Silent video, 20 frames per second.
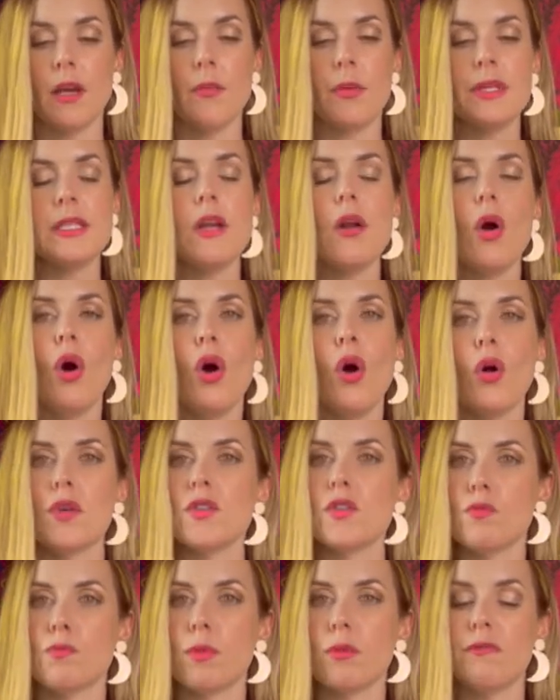It wasn't all
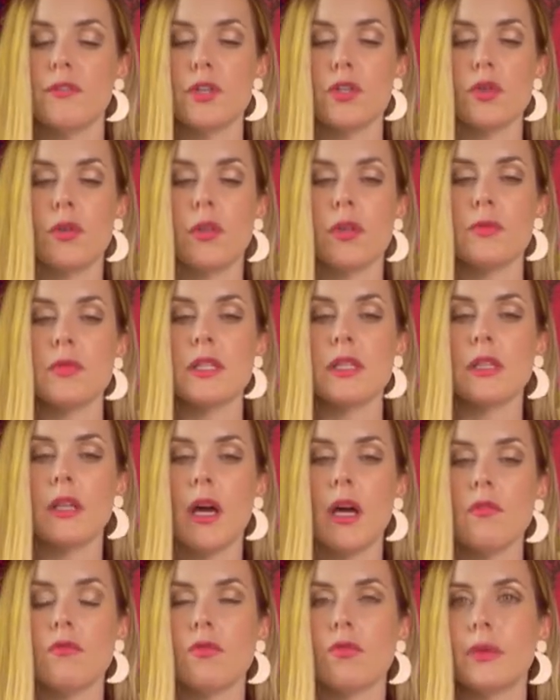superficial. There was a
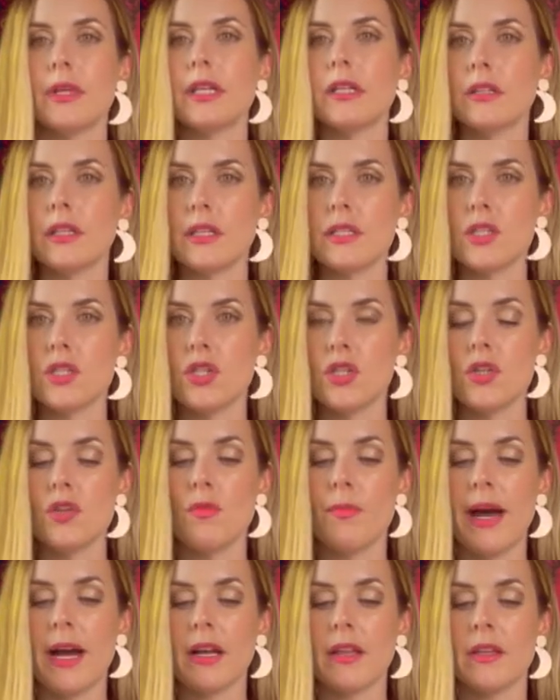lot of realness to you
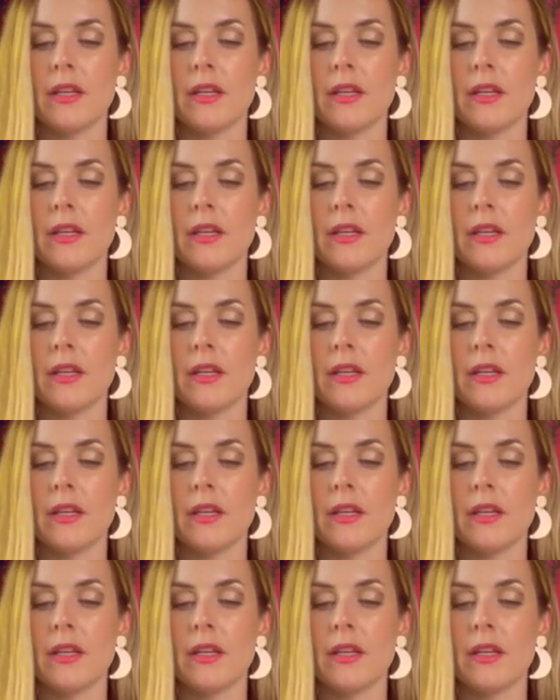back then